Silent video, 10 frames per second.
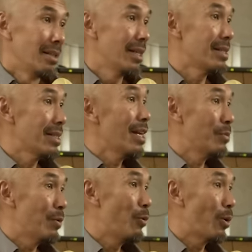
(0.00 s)
they
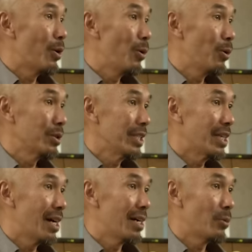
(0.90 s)
stand before a holy
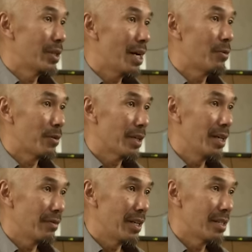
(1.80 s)
God without
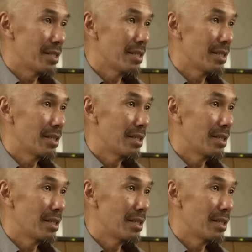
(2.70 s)
forgiveness.